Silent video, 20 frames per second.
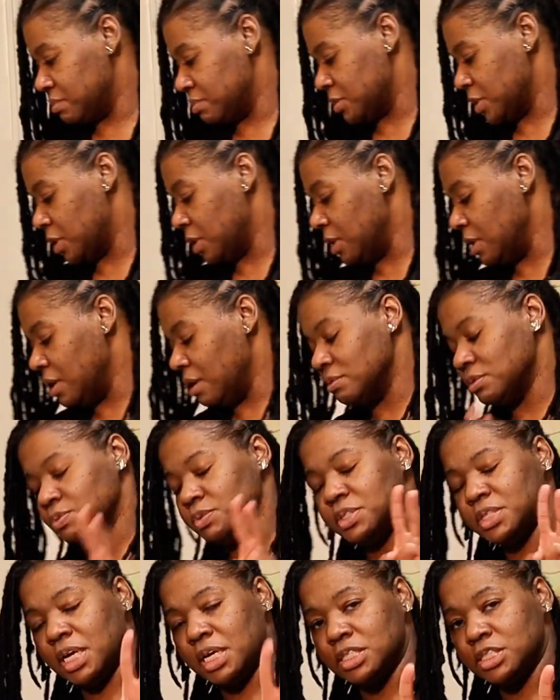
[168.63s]
gloves, we
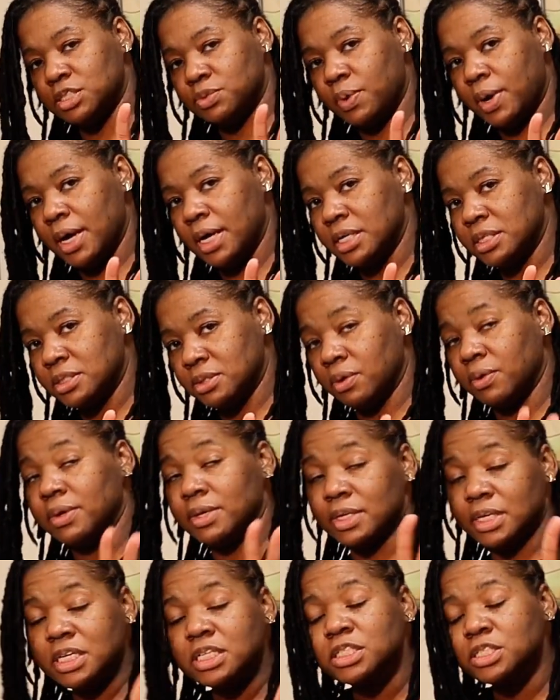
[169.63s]
change twice or at
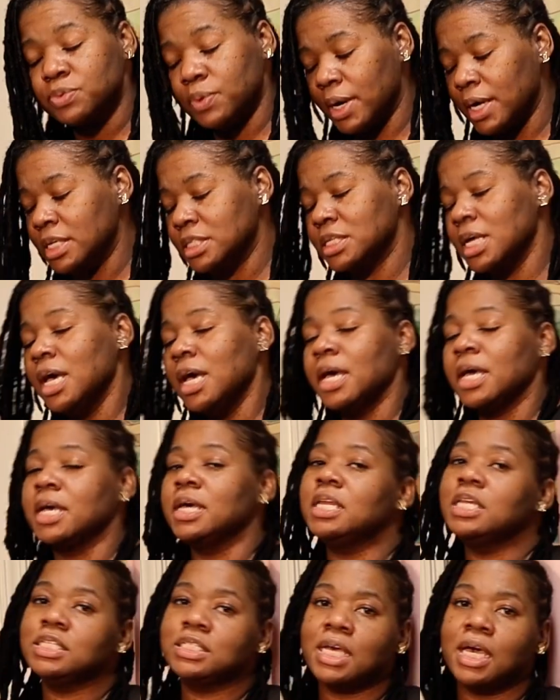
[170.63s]
least twice.
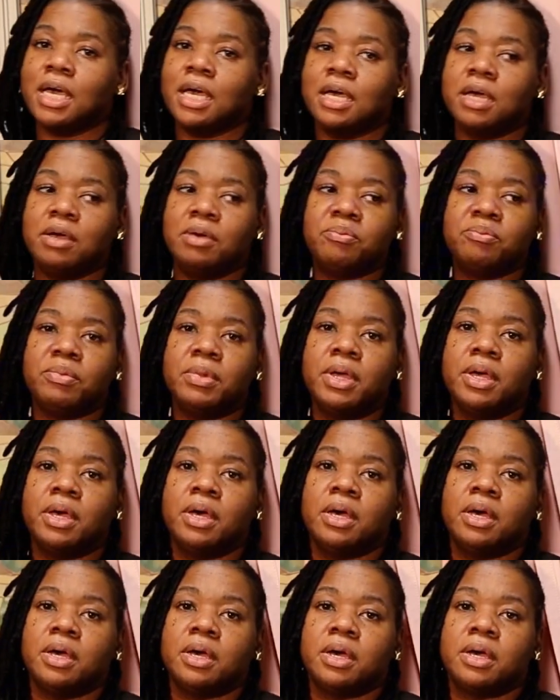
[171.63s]
Anytime
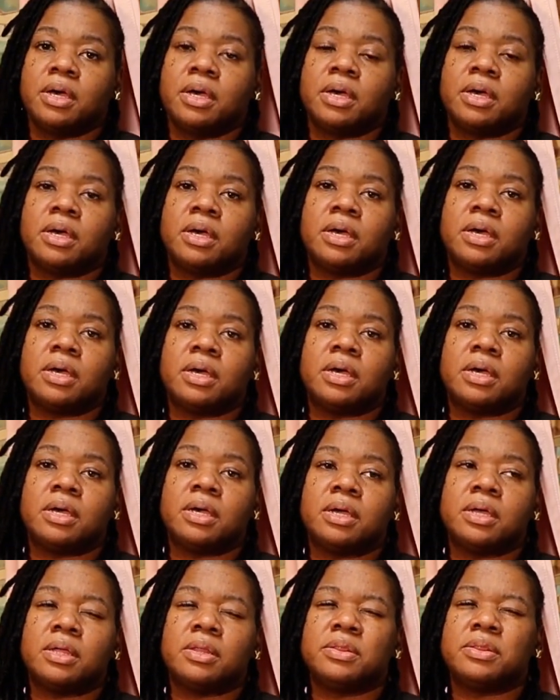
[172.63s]

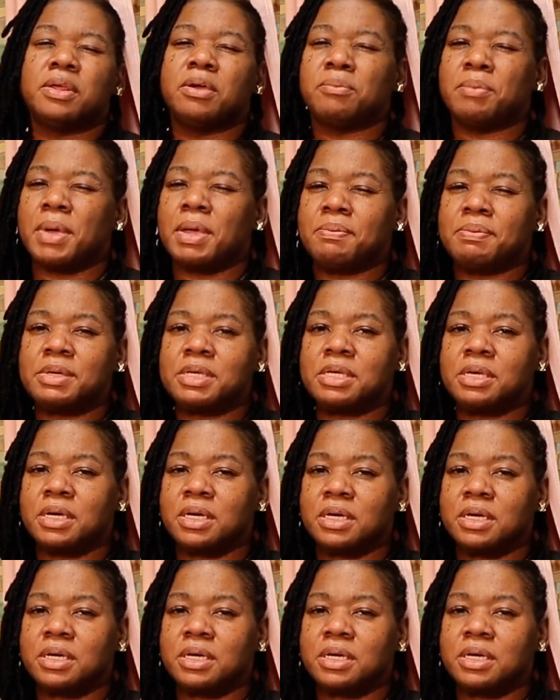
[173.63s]
there may be